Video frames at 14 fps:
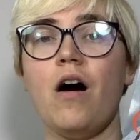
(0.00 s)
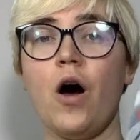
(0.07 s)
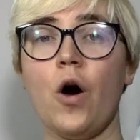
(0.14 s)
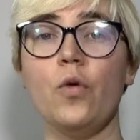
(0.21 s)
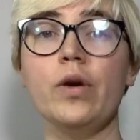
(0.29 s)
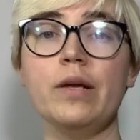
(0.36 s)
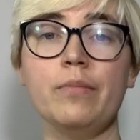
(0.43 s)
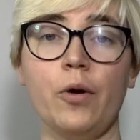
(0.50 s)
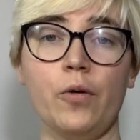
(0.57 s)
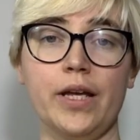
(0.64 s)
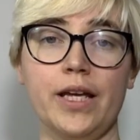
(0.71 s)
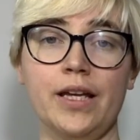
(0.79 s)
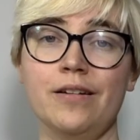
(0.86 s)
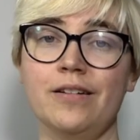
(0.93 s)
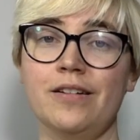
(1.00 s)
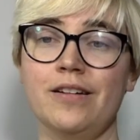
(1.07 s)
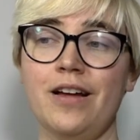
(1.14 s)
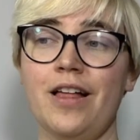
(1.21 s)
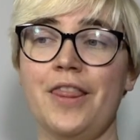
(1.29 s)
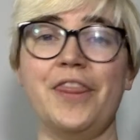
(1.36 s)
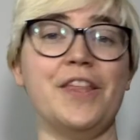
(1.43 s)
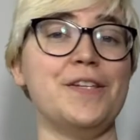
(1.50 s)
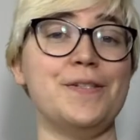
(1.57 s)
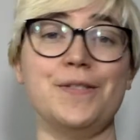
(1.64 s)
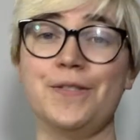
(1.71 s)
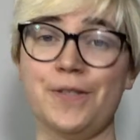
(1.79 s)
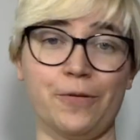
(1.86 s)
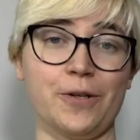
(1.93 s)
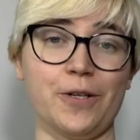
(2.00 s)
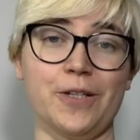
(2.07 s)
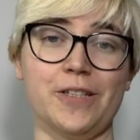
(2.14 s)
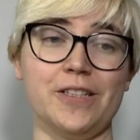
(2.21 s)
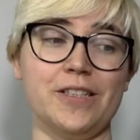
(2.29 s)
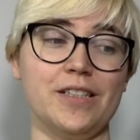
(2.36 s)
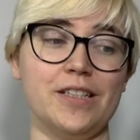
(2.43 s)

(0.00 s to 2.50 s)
Holy moly, this is so good.